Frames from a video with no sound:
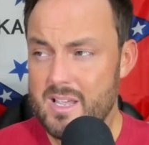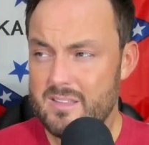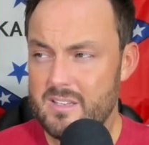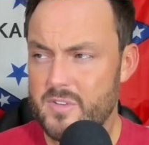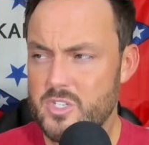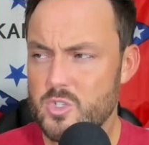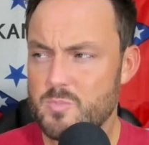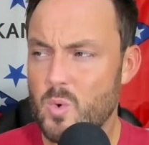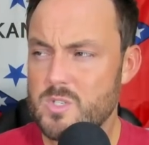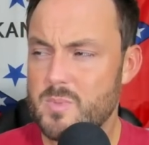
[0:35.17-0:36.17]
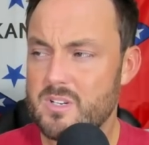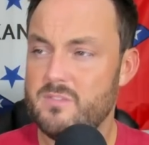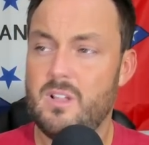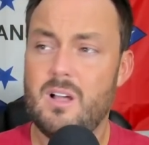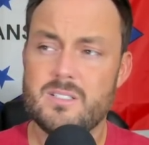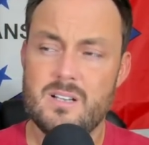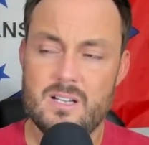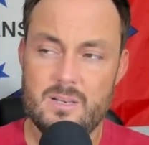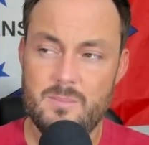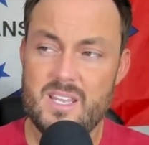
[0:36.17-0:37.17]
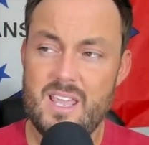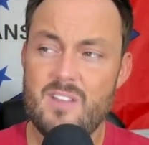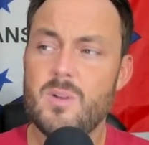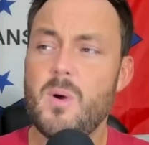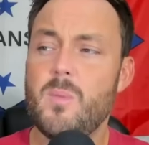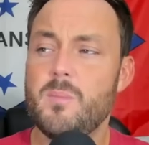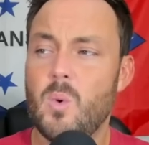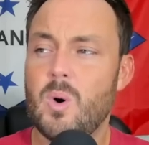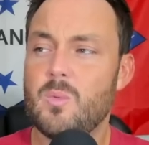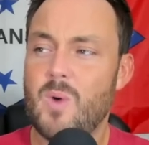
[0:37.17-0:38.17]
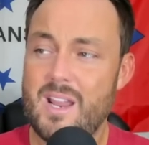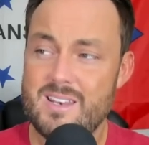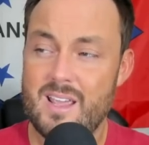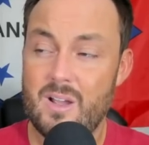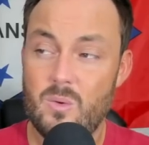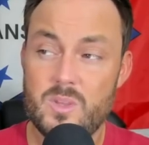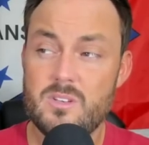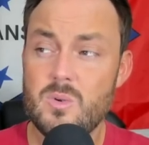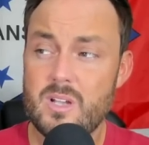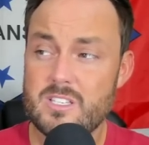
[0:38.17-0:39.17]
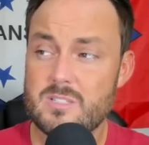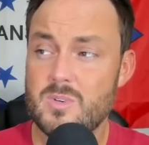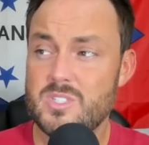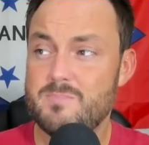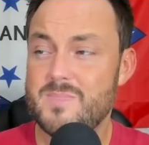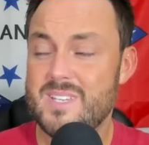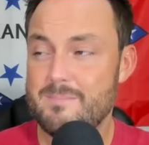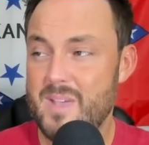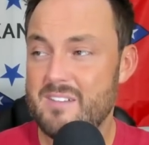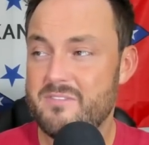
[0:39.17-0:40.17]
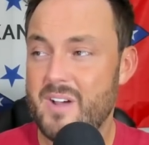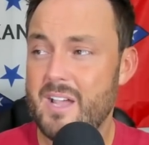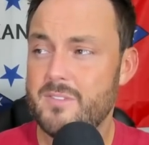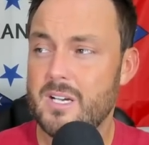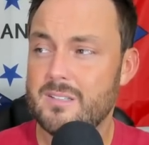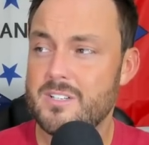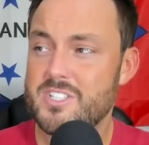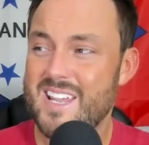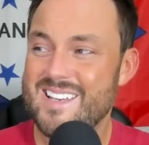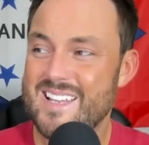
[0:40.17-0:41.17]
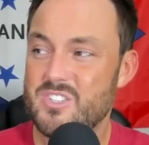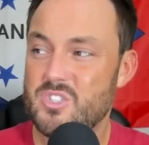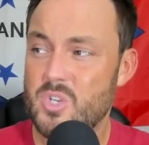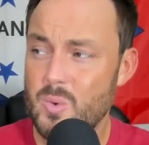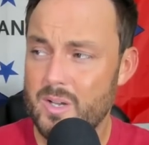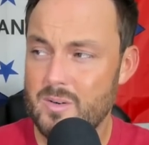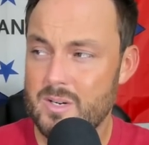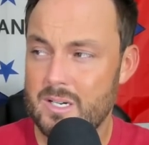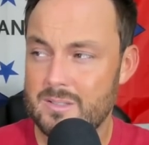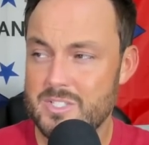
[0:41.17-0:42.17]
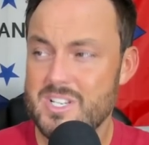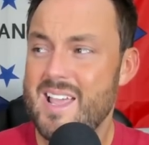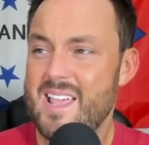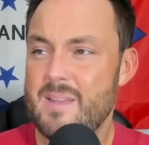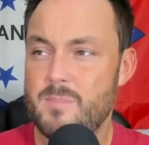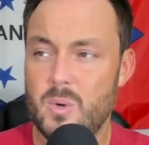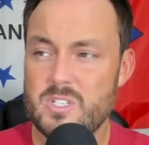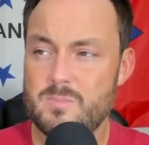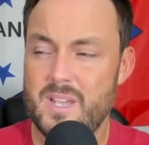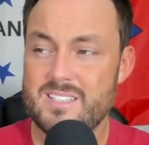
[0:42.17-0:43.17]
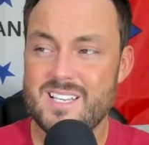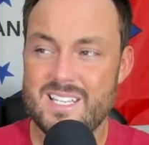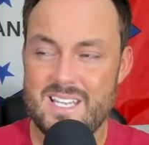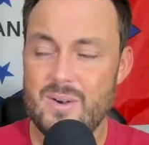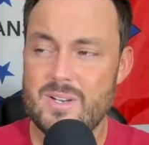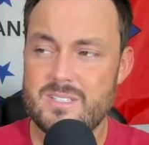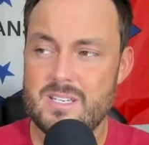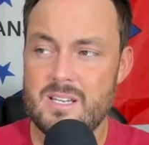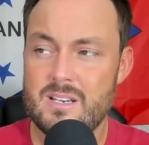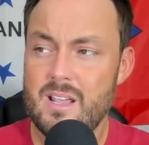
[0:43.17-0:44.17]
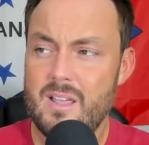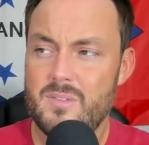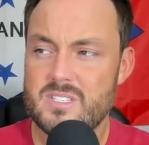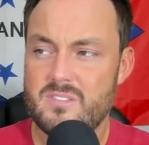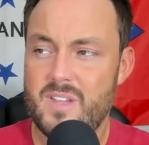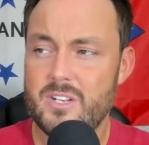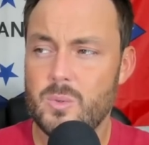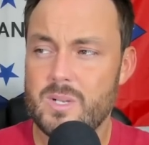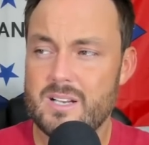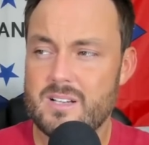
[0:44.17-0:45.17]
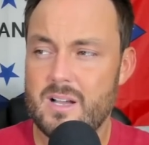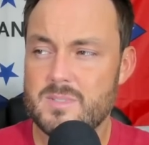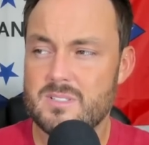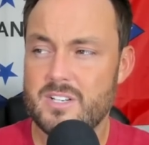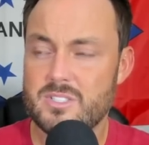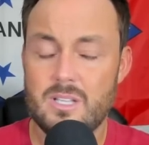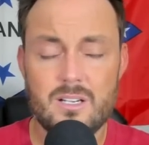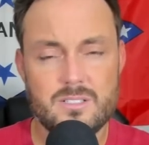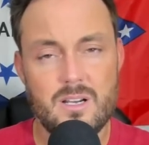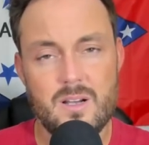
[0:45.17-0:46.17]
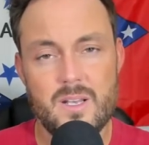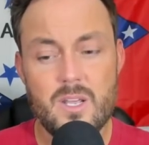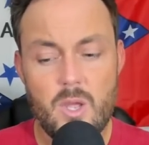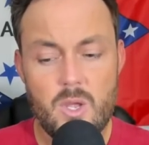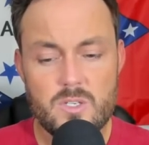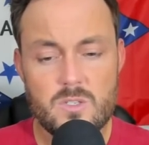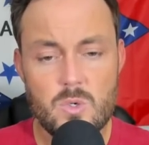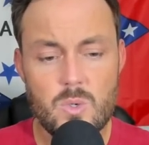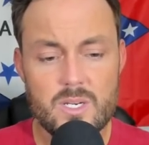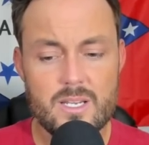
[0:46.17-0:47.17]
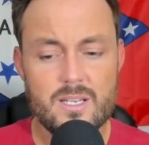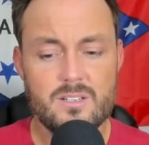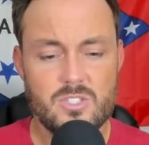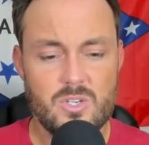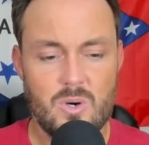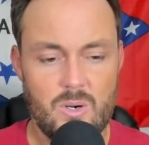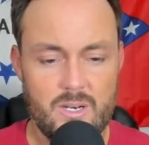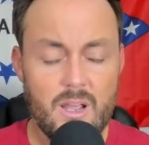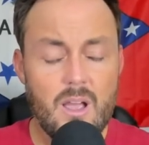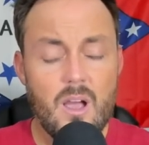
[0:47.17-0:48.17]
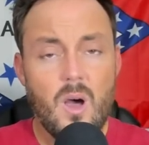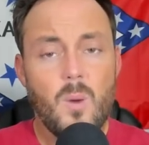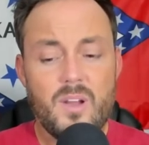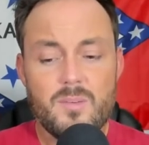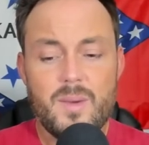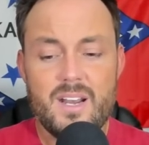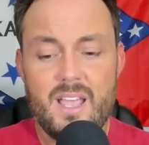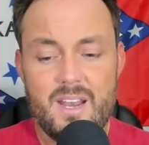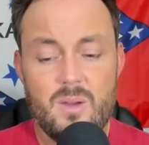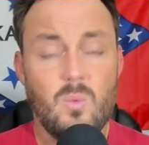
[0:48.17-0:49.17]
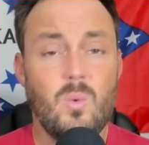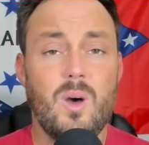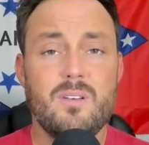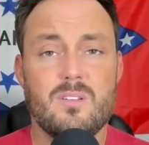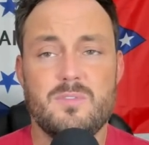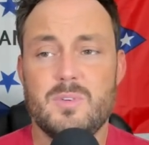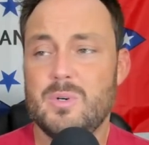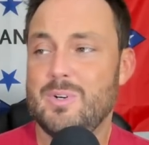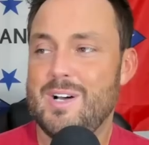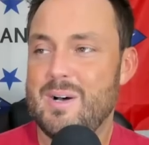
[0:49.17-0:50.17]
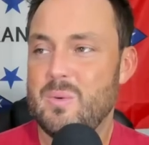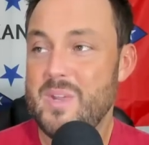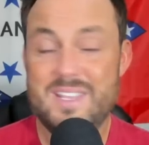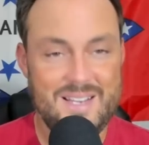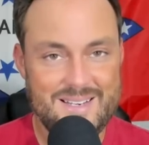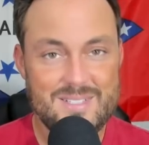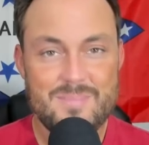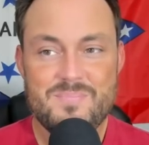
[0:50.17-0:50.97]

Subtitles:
the official sportsbook of Locked On. Make every moment more right now with new customers. You can bet $5 and get $200 in bonus bets guaranteed. Visit FanDuel.com/LockedOn to get started. Hope everybody had a wonderful weekend,